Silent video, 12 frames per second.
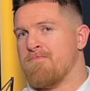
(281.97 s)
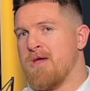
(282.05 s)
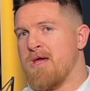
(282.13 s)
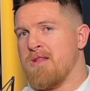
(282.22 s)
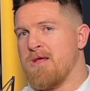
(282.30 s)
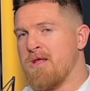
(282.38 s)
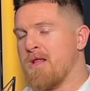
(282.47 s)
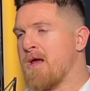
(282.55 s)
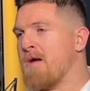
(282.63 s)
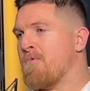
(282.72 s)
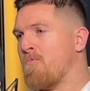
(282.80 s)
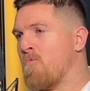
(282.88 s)
And I
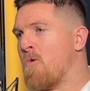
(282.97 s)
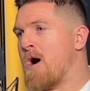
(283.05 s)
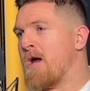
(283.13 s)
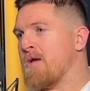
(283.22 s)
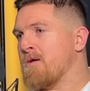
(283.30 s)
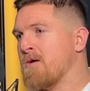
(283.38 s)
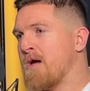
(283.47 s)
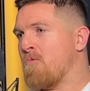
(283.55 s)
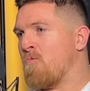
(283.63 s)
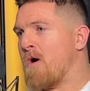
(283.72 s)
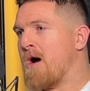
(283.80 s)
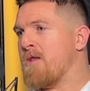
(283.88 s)
have a why.
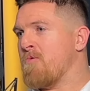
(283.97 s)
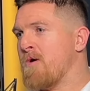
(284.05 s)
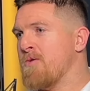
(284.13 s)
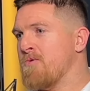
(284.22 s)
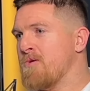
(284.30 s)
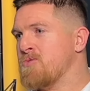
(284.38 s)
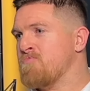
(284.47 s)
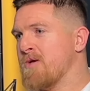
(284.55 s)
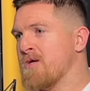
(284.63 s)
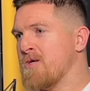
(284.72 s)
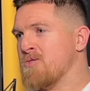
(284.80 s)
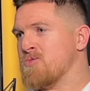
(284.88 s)
Why do I do this?
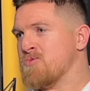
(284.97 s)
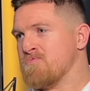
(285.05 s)
Because